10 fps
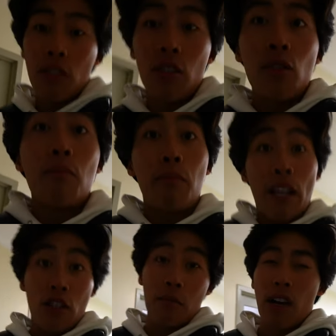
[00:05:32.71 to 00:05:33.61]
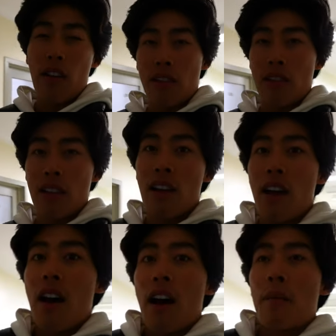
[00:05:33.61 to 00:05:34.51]
to patient privacy,
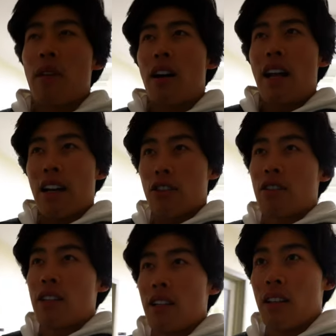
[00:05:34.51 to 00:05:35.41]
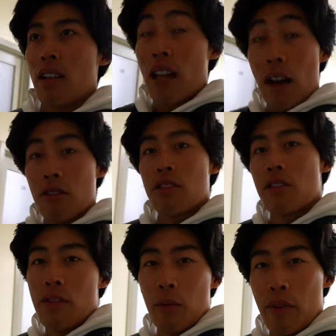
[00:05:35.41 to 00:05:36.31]
I'm not actually allowed to
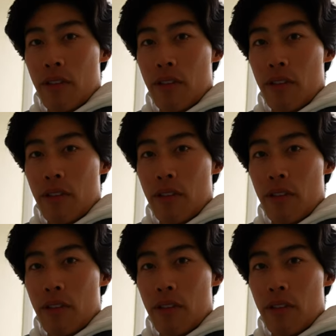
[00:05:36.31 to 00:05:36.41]
film their